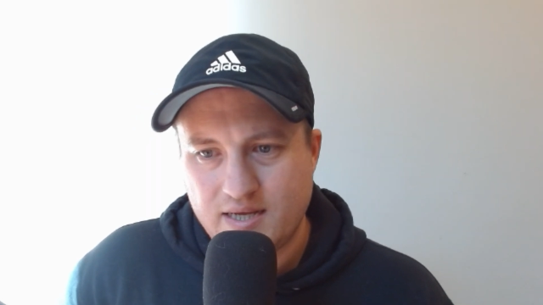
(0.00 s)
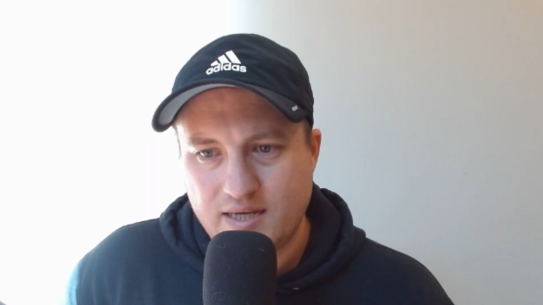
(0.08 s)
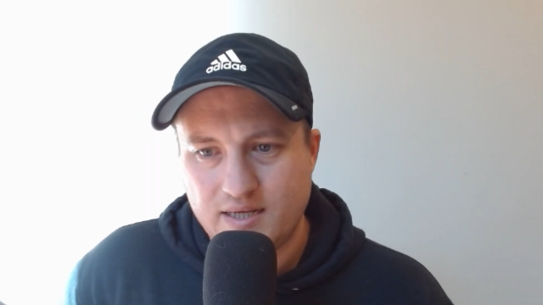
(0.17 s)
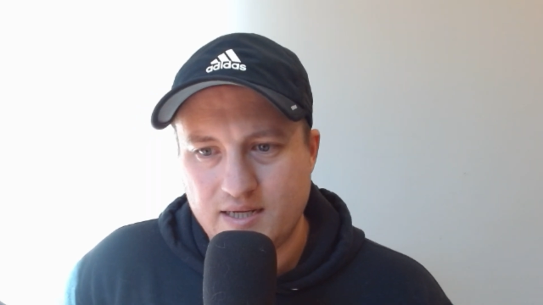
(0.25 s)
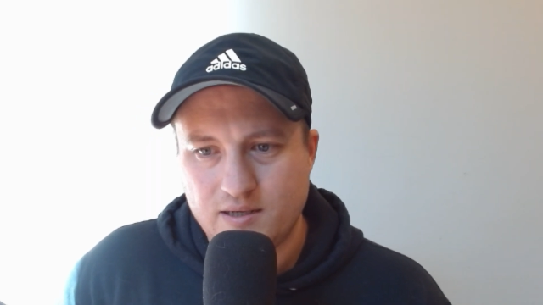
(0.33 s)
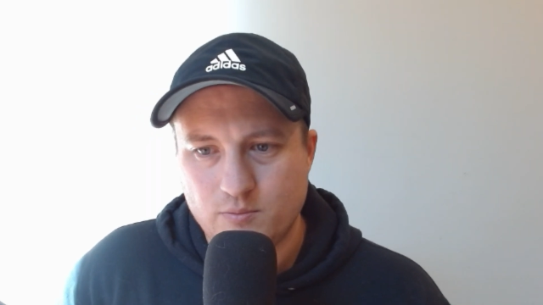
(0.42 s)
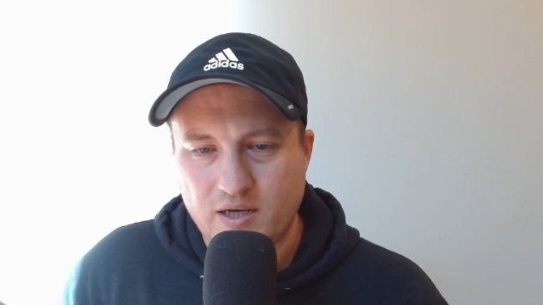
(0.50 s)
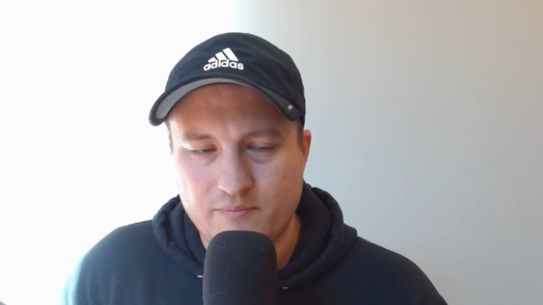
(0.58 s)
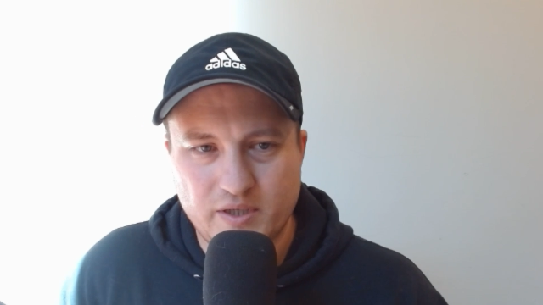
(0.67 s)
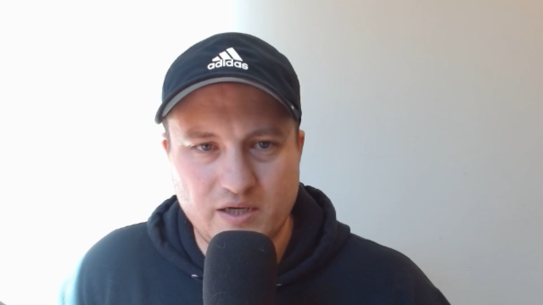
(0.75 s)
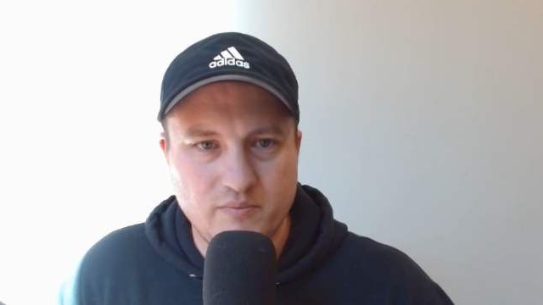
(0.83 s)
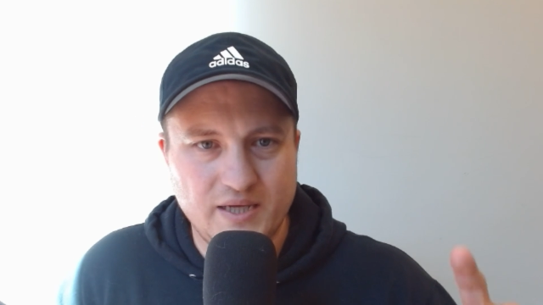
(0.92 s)
I'm
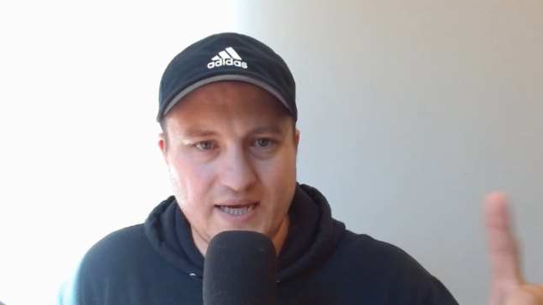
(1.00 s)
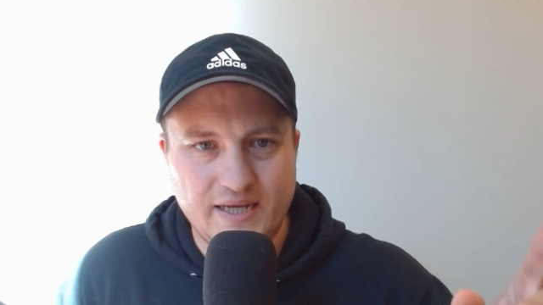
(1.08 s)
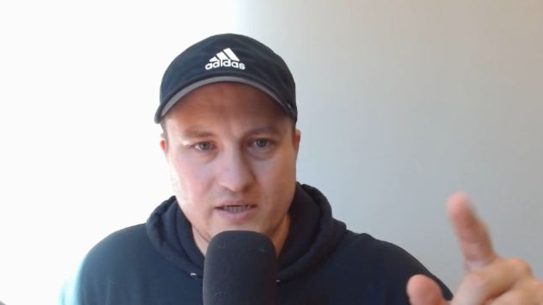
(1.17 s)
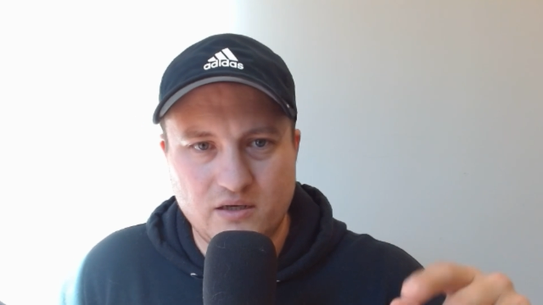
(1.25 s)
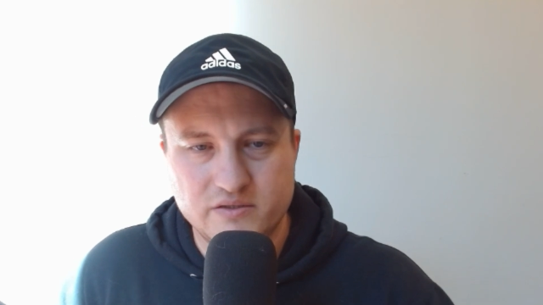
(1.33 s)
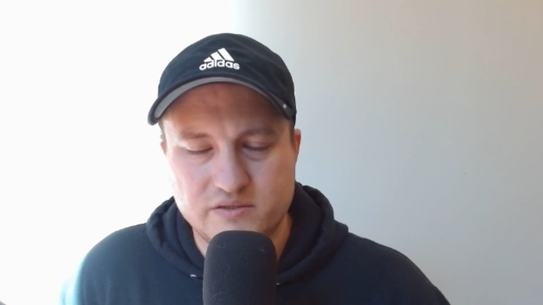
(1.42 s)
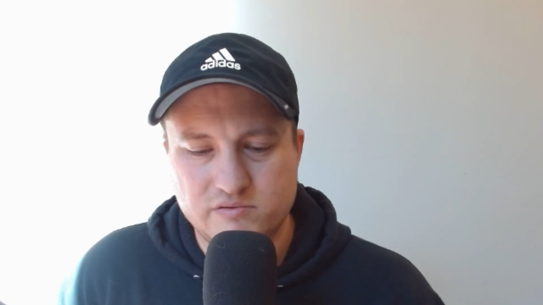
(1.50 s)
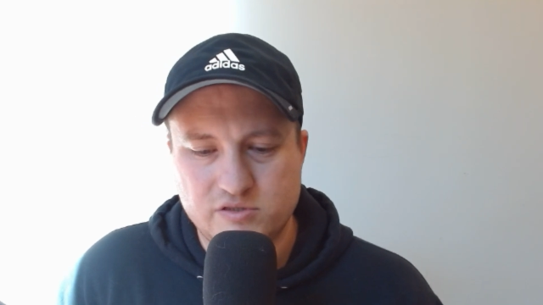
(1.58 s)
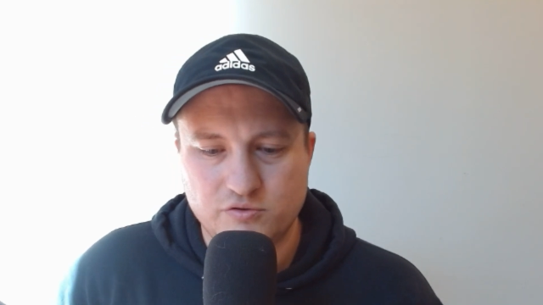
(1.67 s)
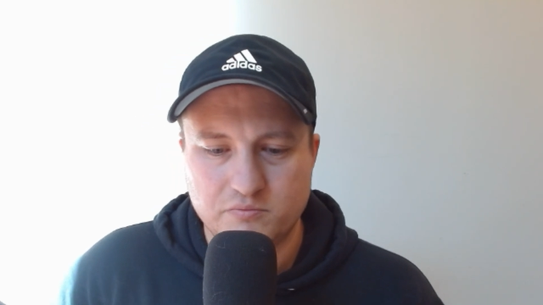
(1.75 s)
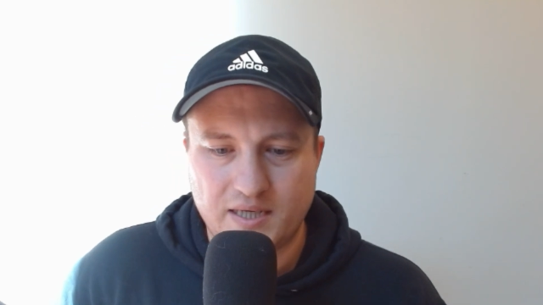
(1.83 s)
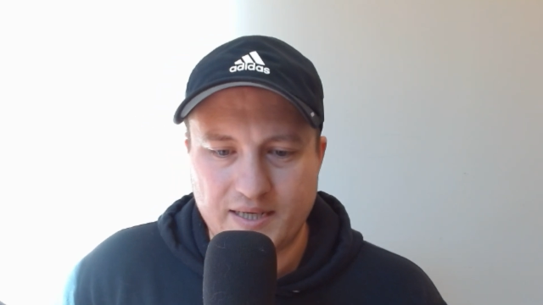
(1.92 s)
going to be adding also
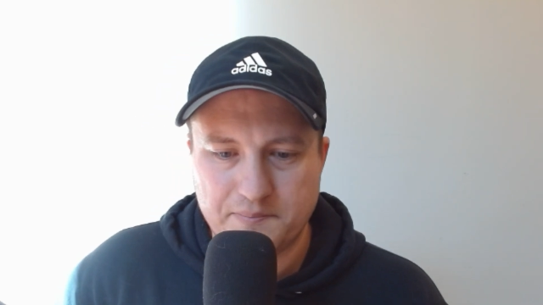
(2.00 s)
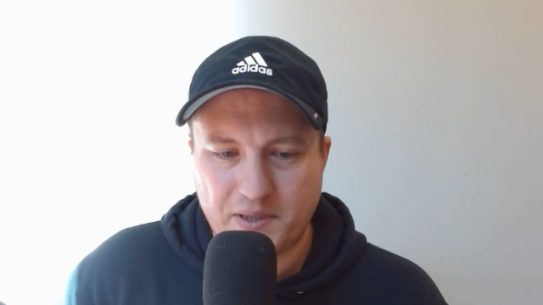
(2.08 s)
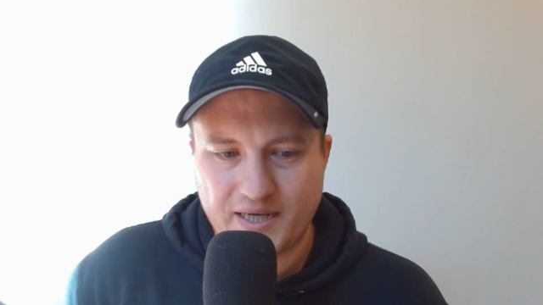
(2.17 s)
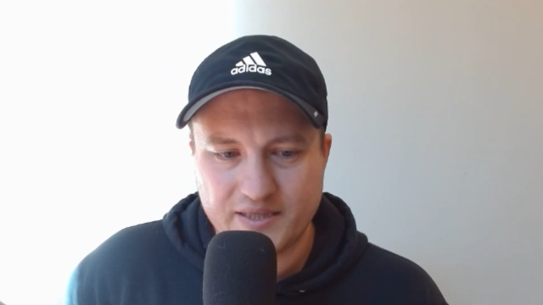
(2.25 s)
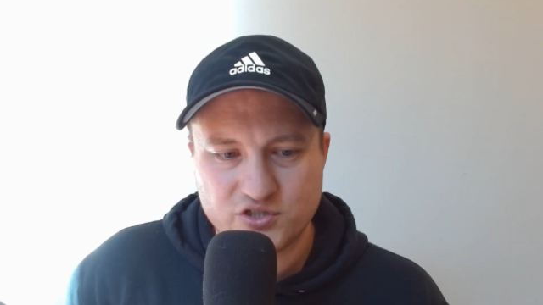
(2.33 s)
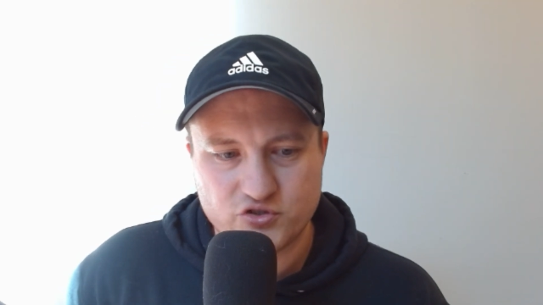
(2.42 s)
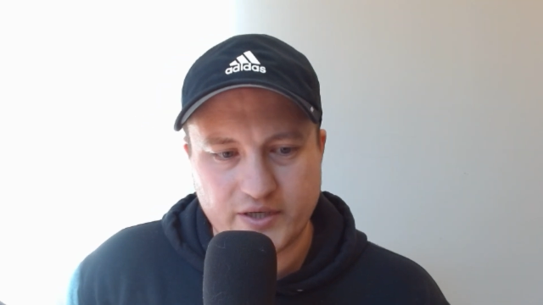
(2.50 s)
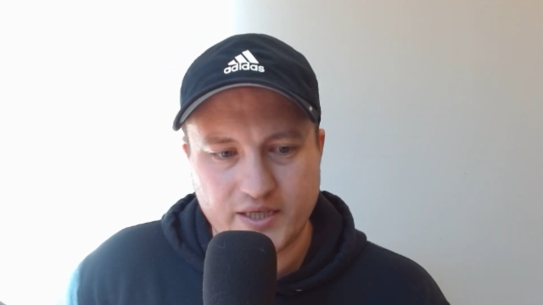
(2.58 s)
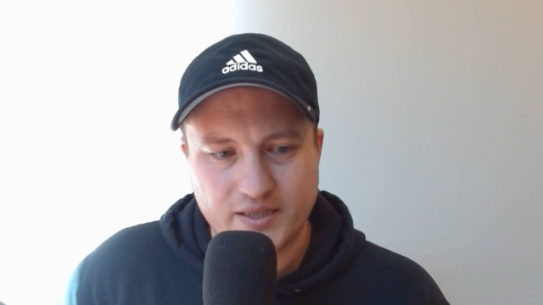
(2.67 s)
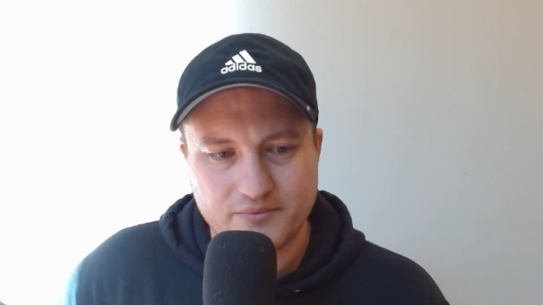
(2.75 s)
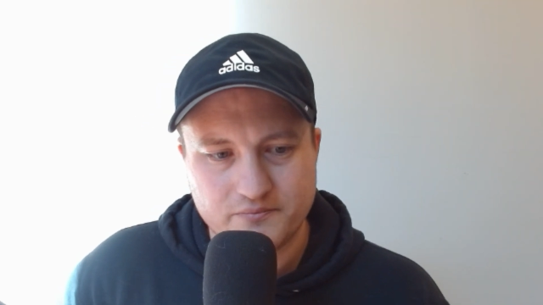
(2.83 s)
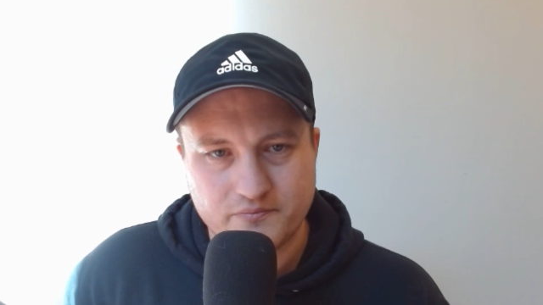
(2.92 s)
to my pilot training